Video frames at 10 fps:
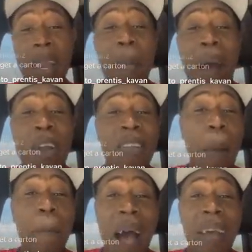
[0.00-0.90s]
The man does
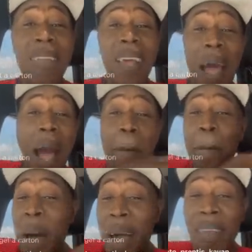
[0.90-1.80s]
a box, a
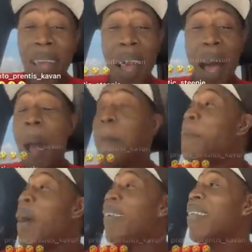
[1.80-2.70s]
box, a
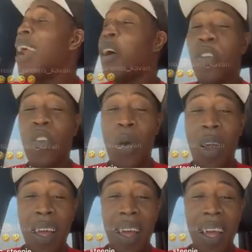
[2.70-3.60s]
box That I got you.